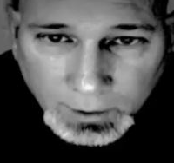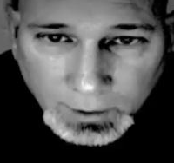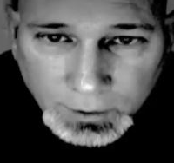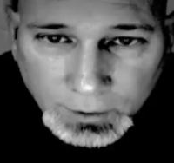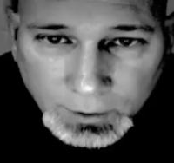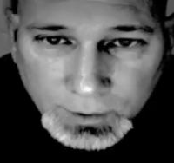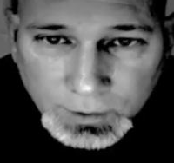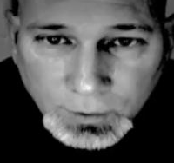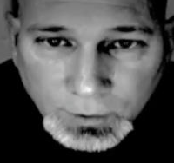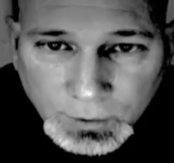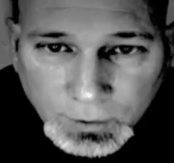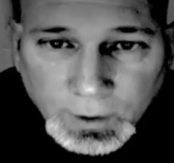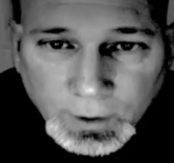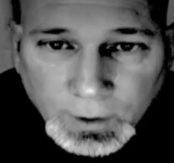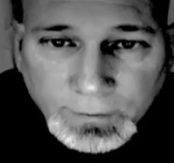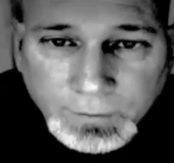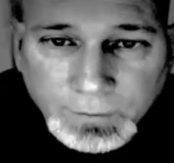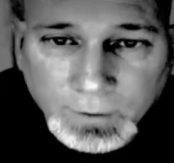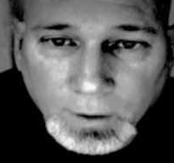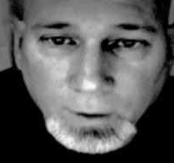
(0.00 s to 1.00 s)
new story
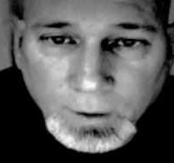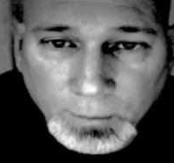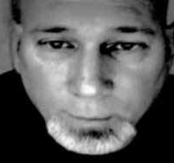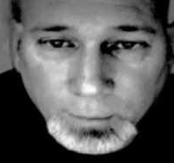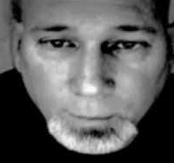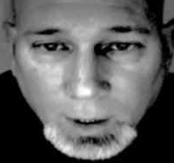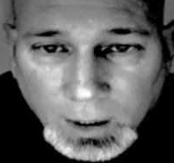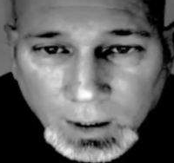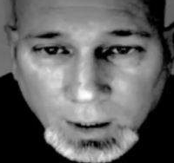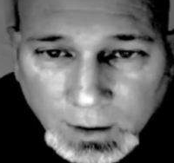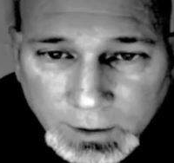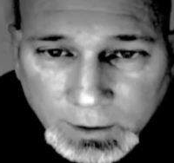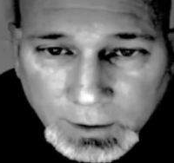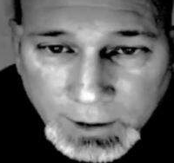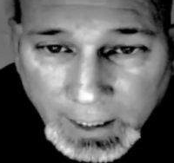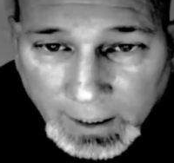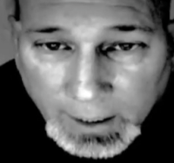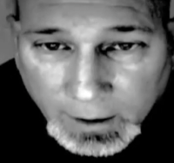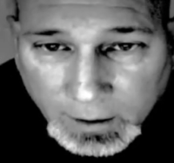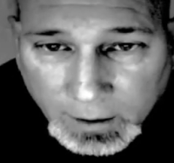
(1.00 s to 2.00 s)
from
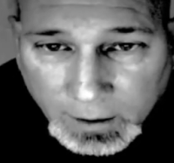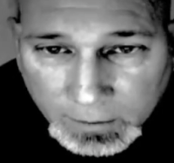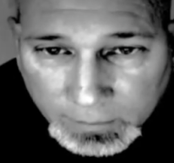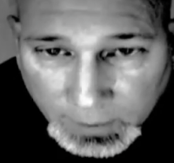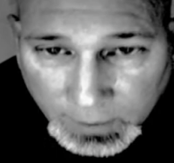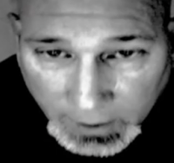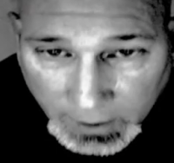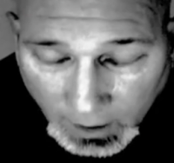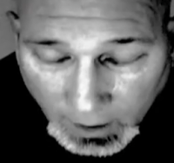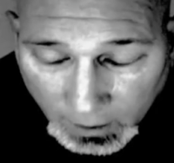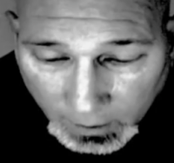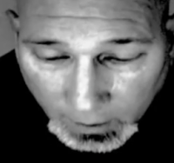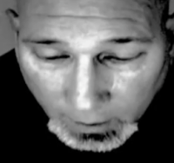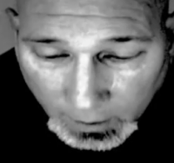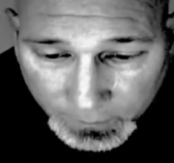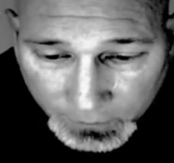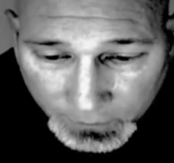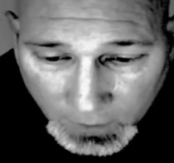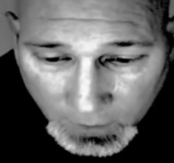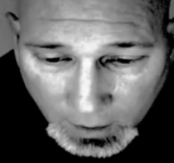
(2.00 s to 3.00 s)
Jack McCallum.
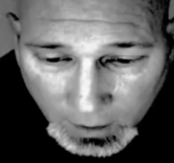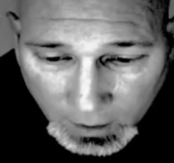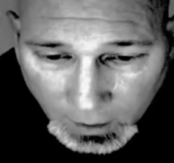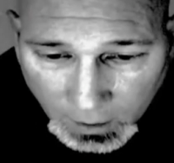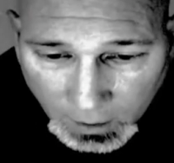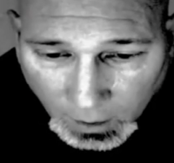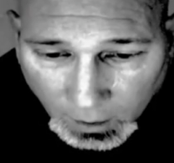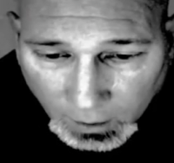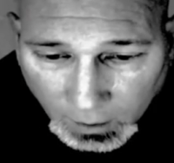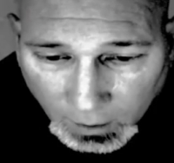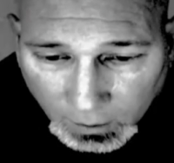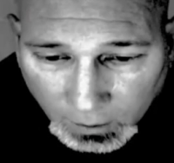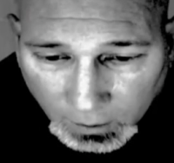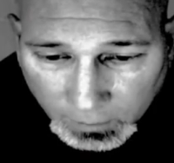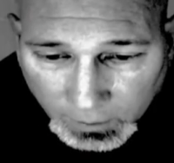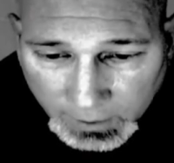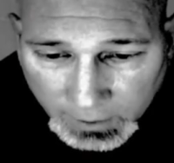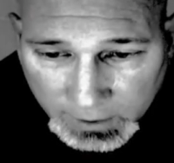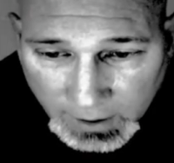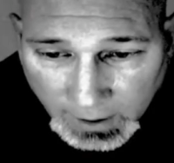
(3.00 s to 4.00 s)

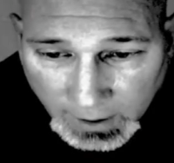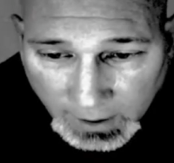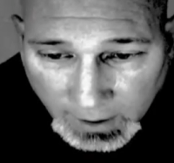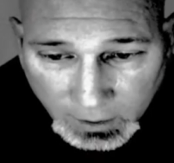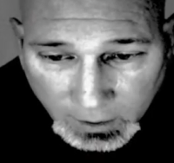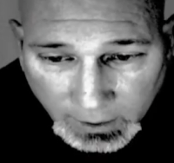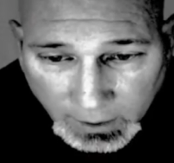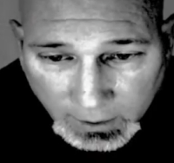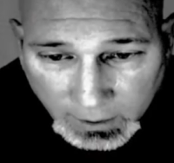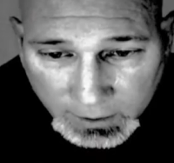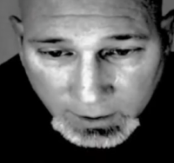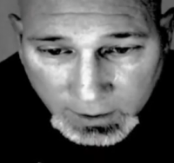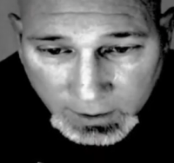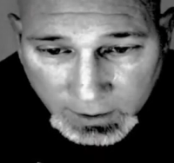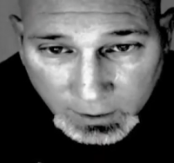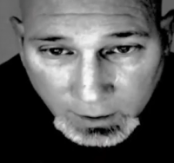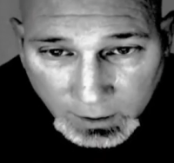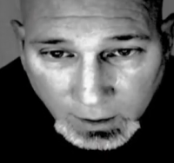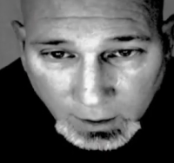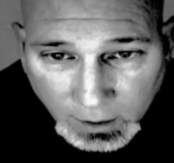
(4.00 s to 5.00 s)
It's actually a
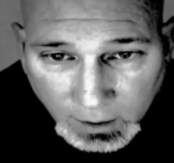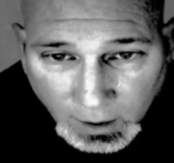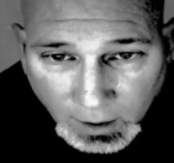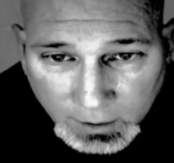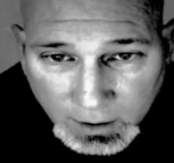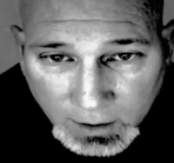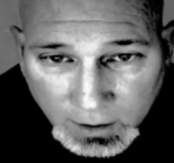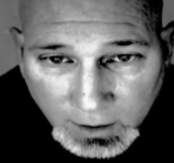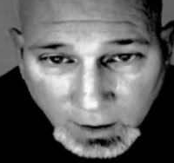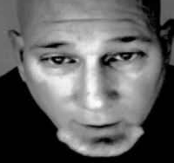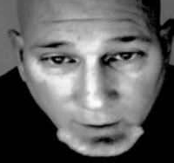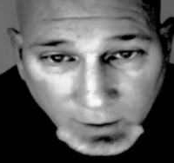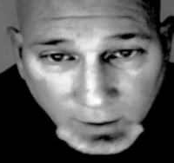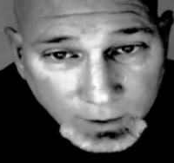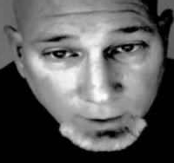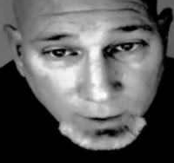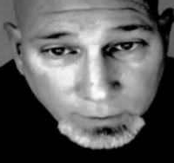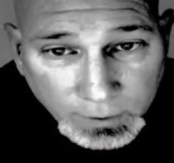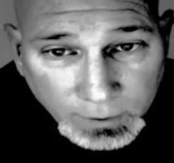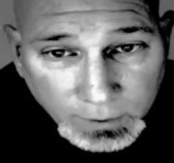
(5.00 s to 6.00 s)
10th
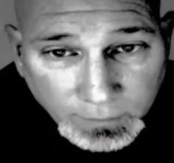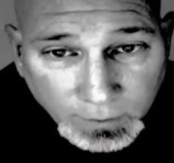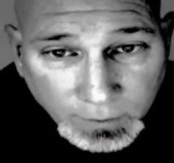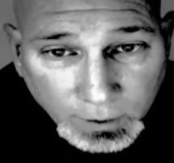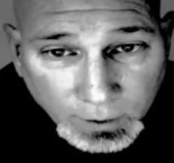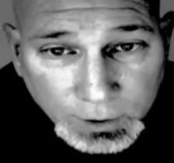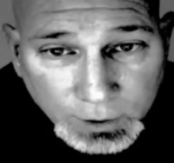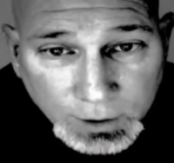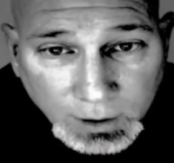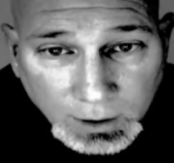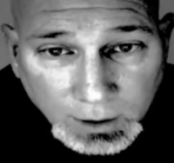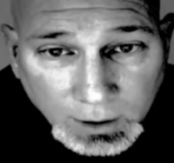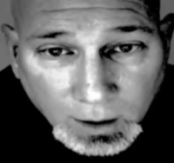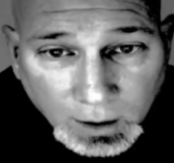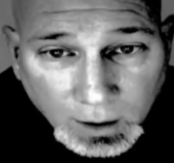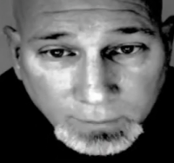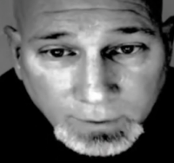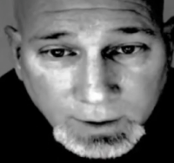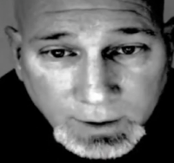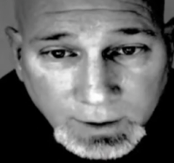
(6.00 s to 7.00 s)
anniversary version
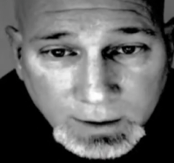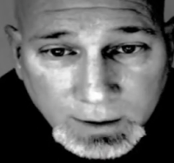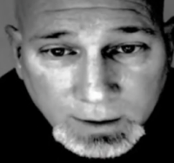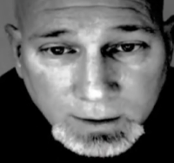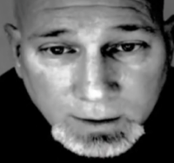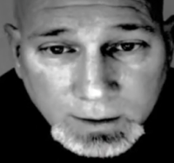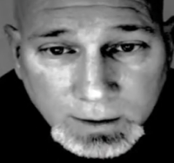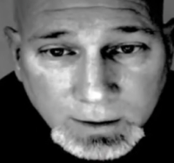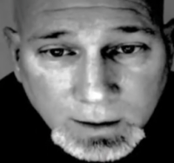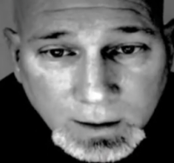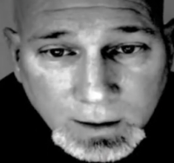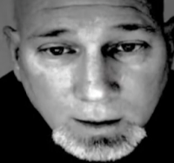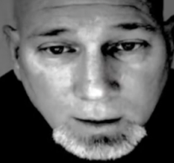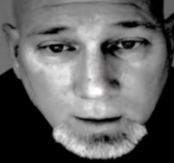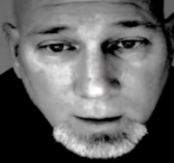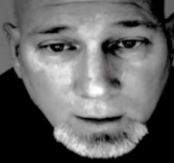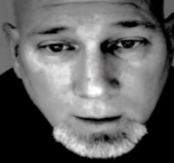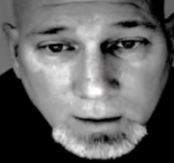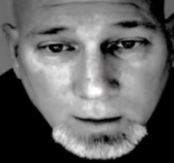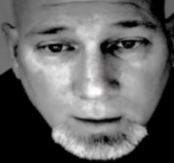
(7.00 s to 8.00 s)
of his
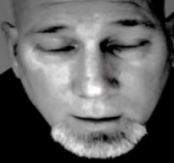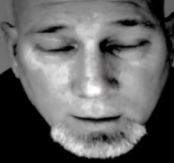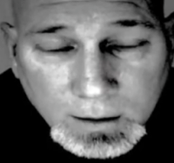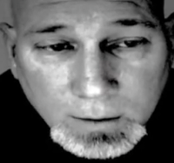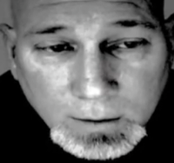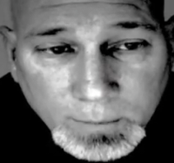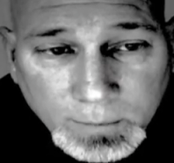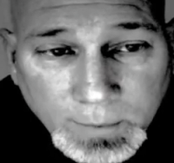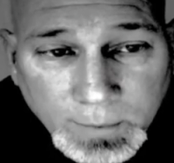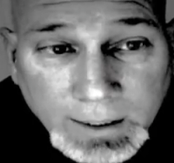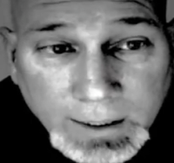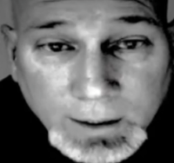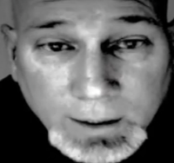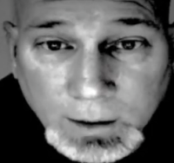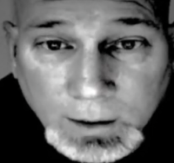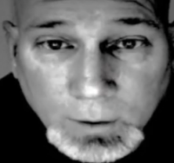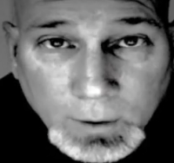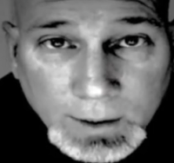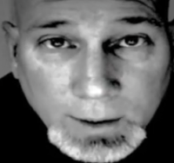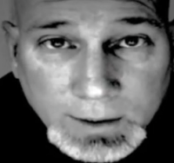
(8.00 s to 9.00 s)
Made in
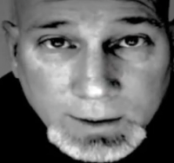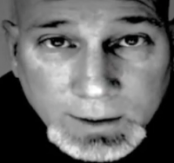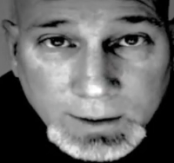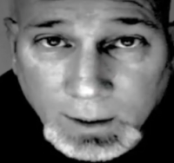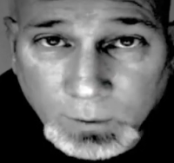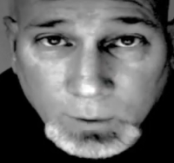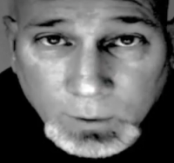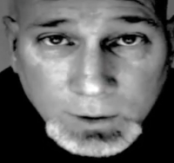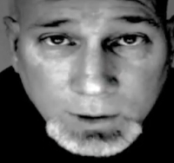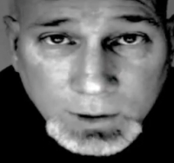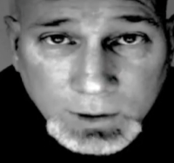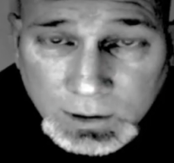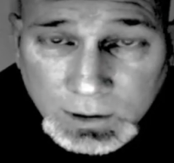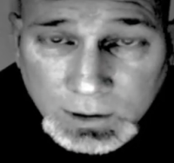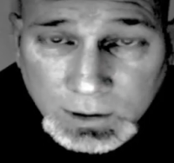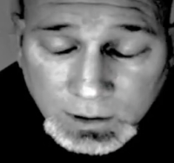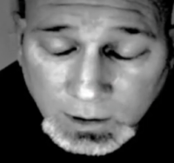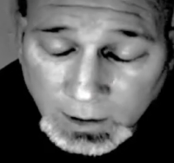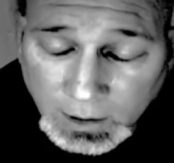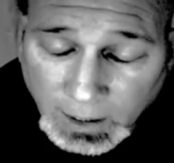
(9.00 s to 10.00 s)
the USA, which is
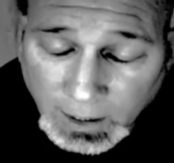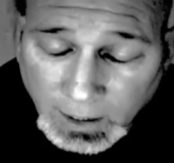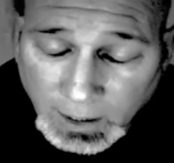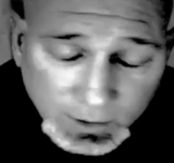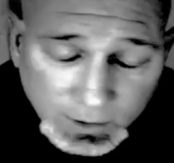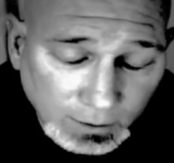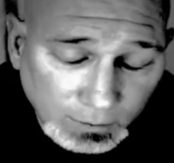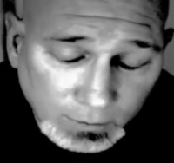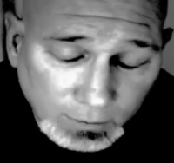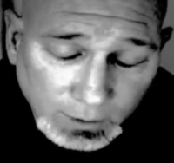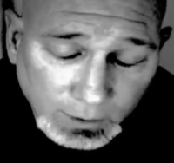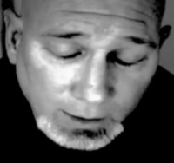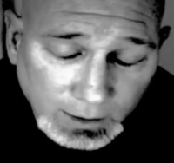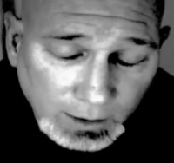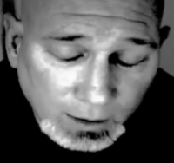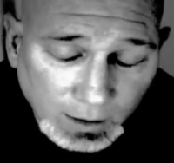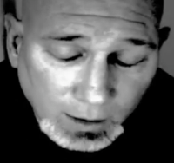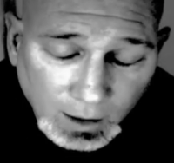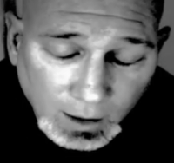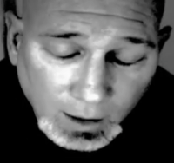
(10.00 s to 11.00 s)
just an absolutely
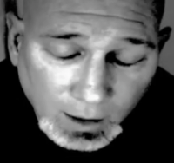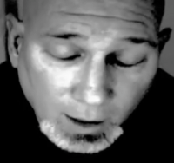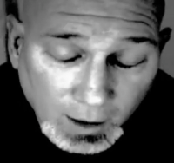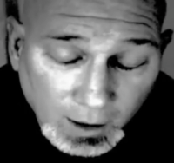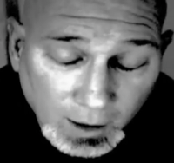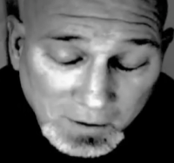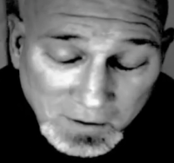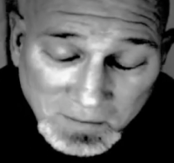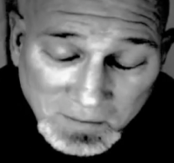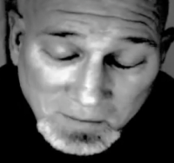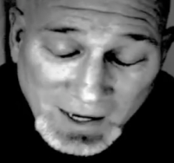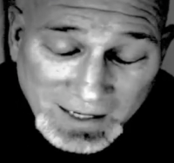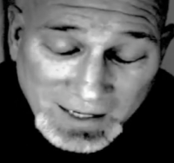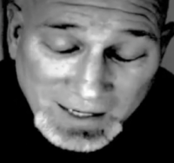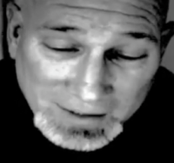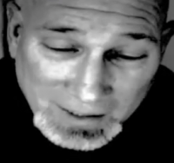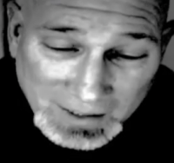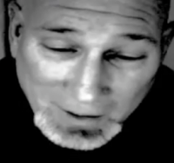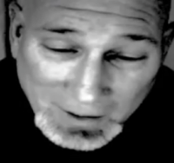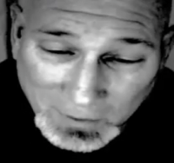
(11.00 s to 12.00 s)

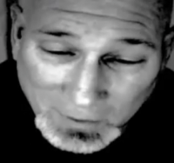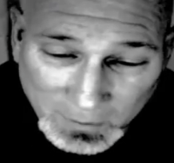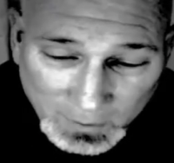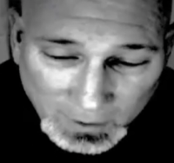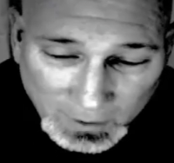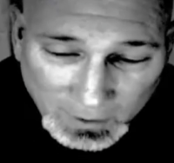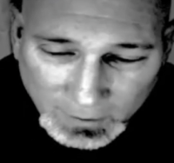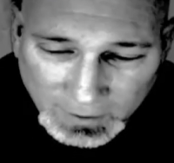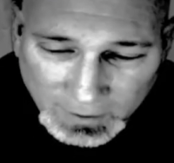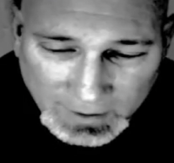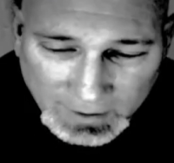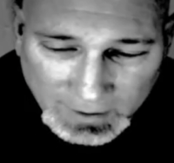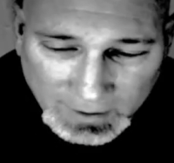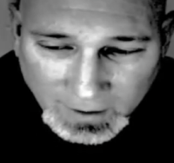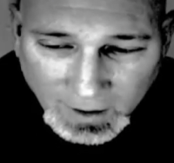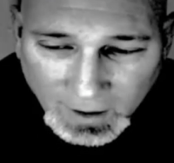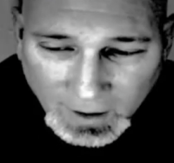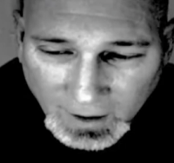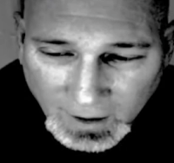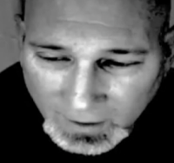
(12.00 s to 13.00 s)
amazing thriller
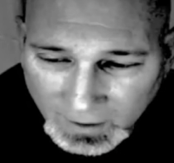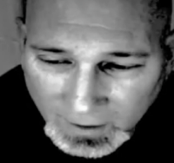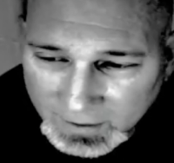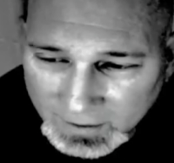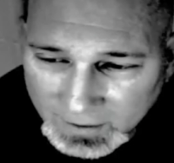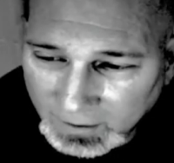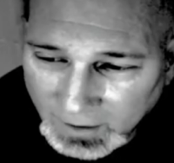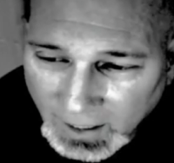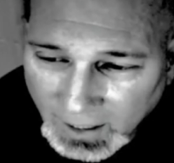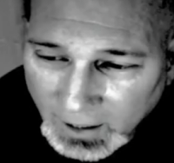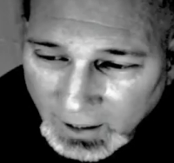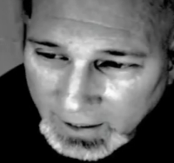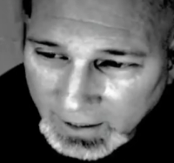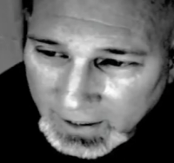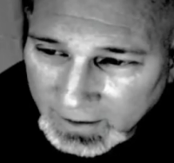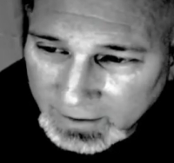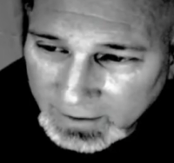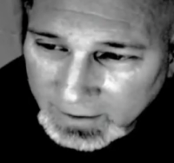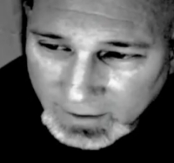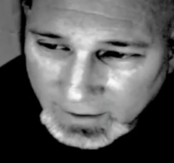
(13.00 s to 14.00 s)
that's
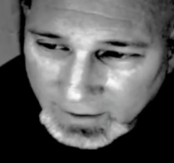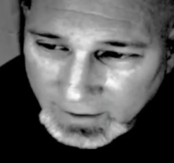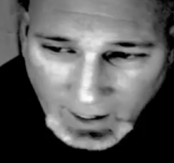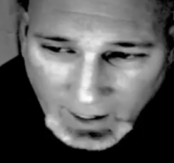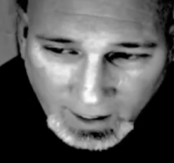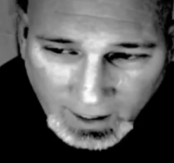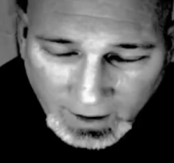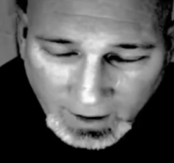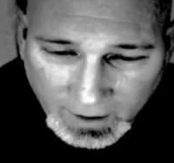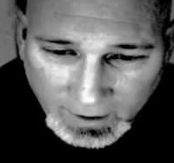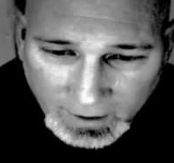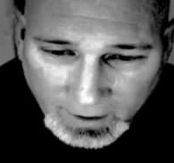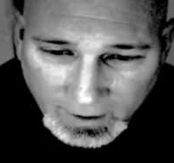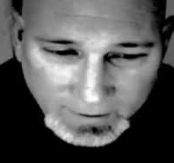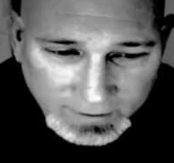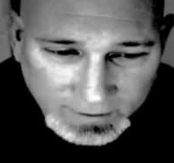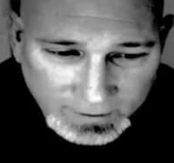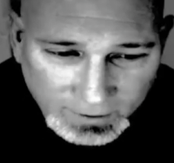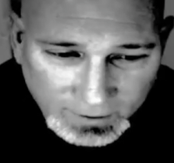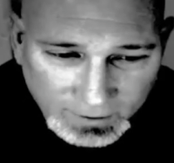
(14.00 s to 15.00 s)
hilarious and
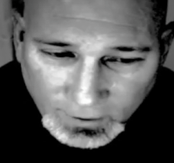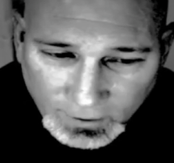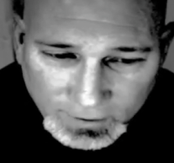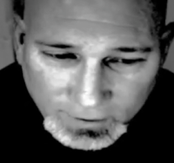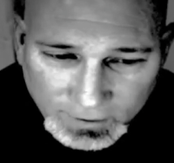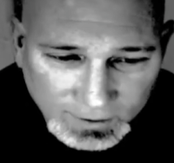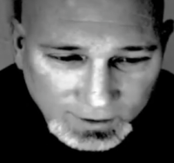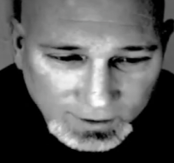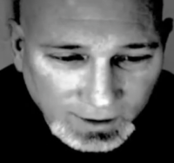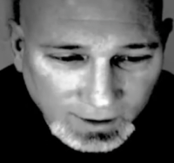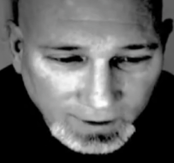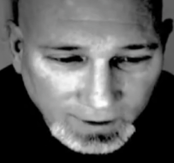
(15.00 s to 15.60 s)
turns